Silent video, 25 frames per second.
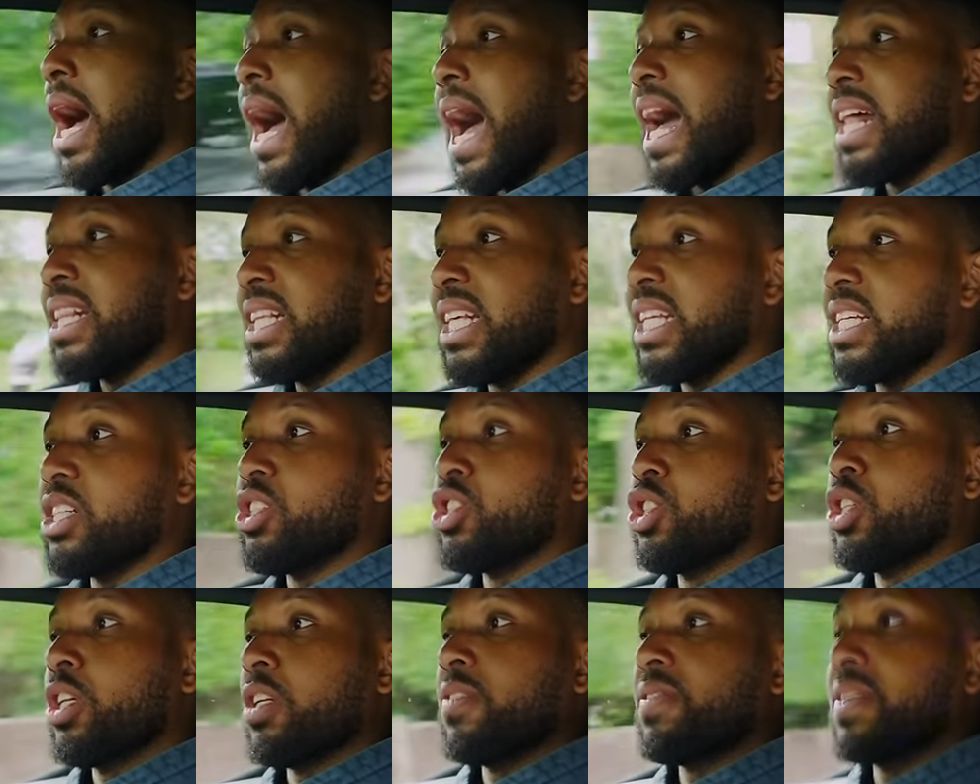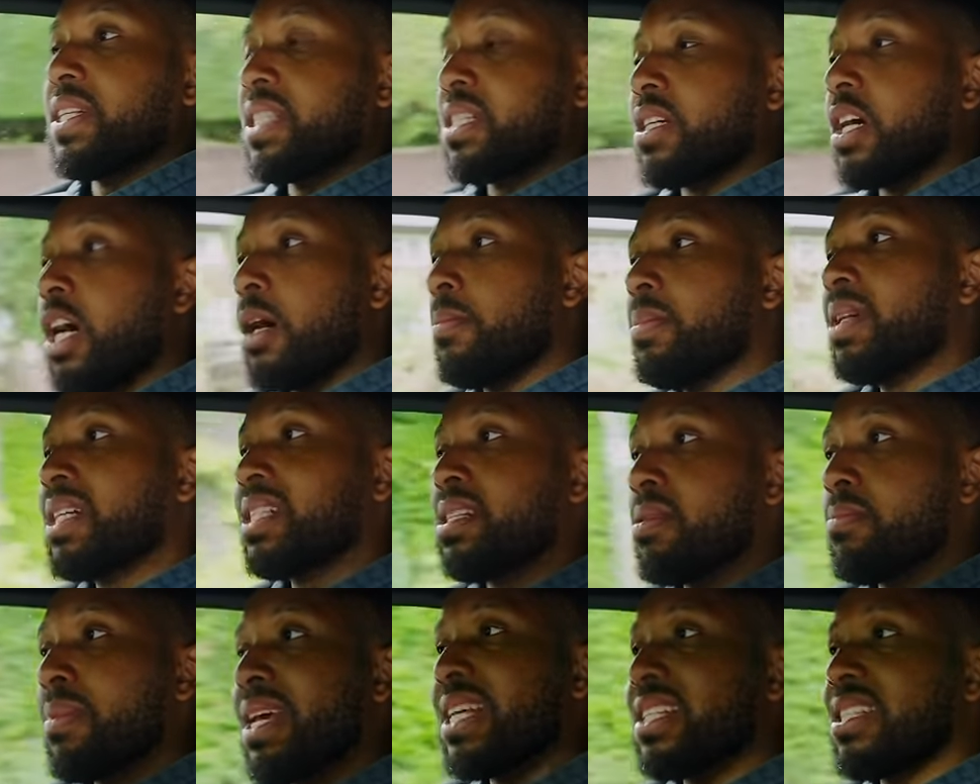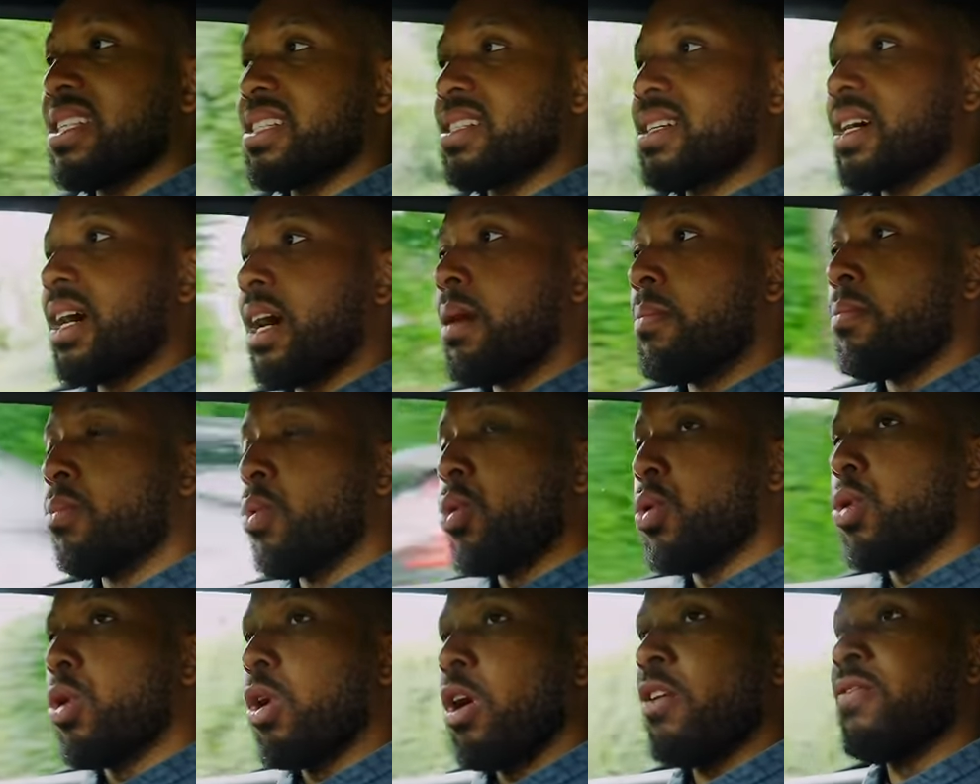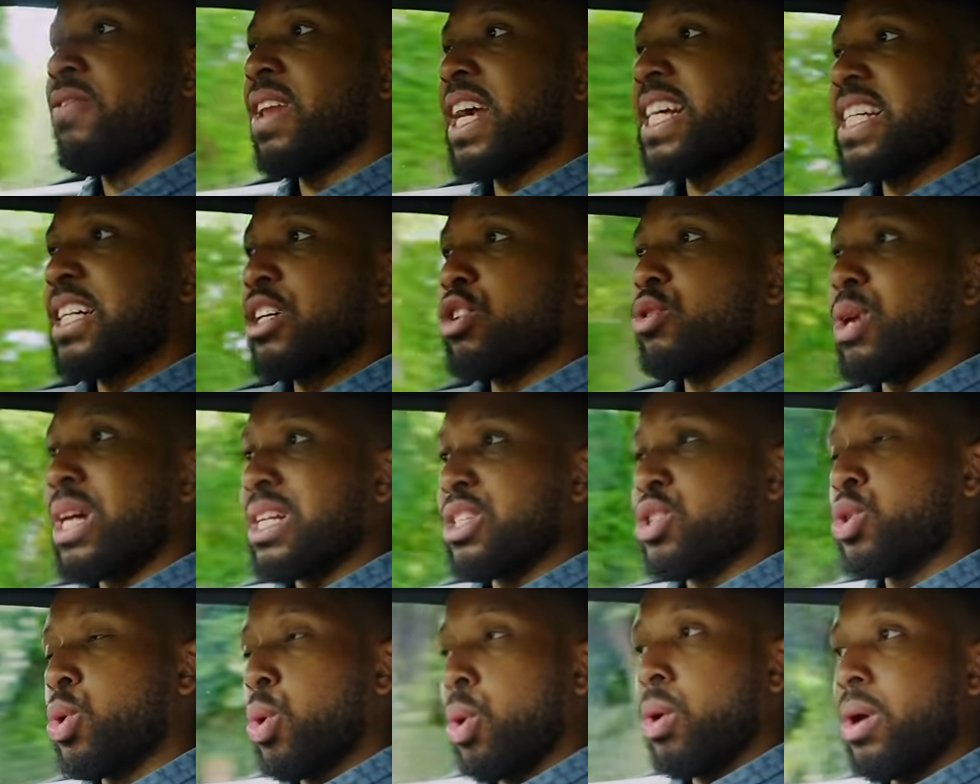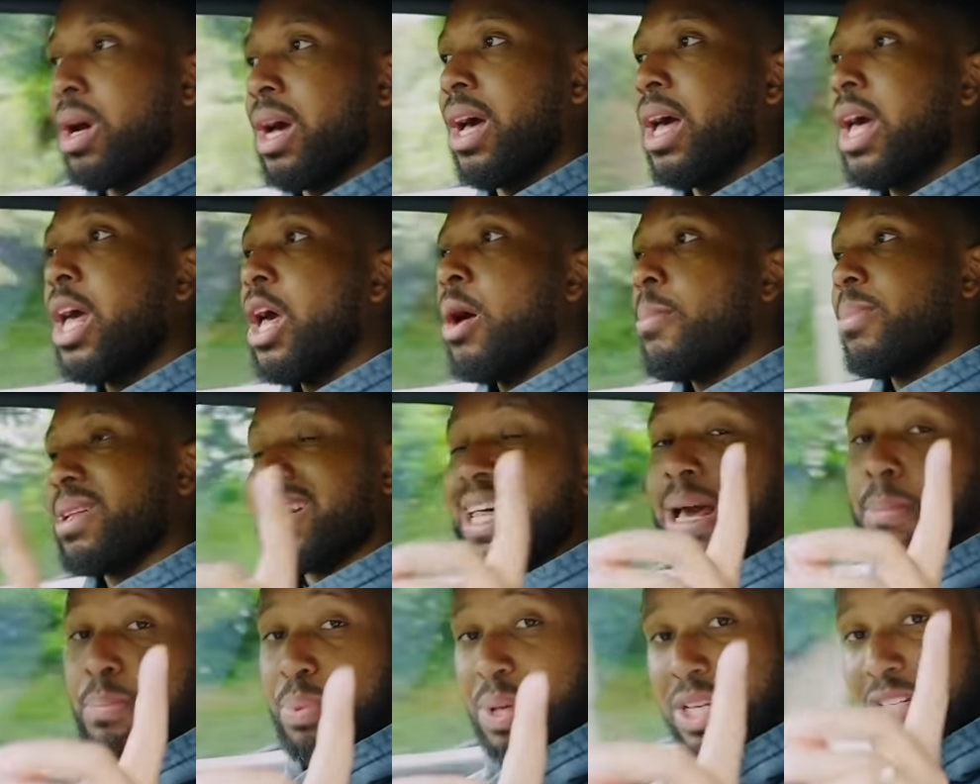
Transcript: I think it's good for this car because it makes this car more of like a Grand Tourer. But that